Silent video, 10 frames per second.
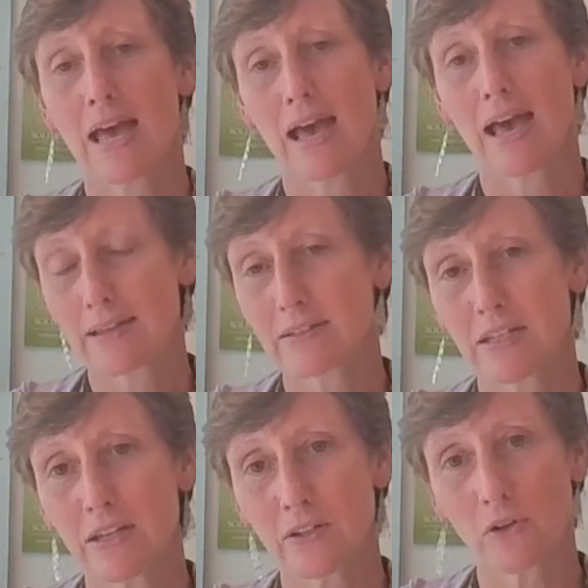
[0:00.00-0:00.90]
And,
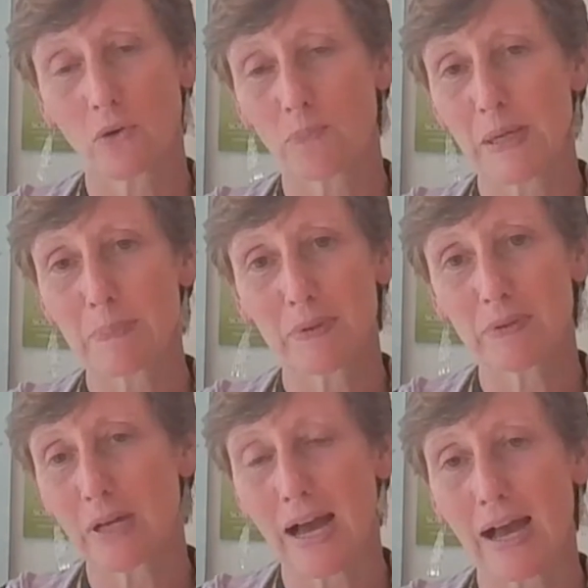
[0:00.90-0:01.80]

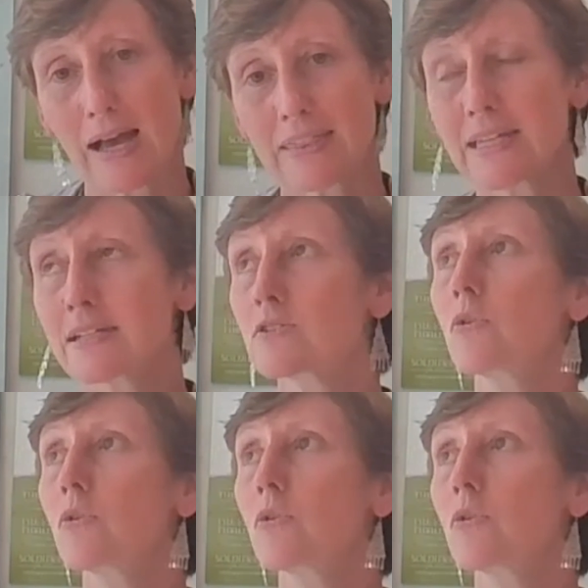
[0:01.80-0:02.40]
people, I think it's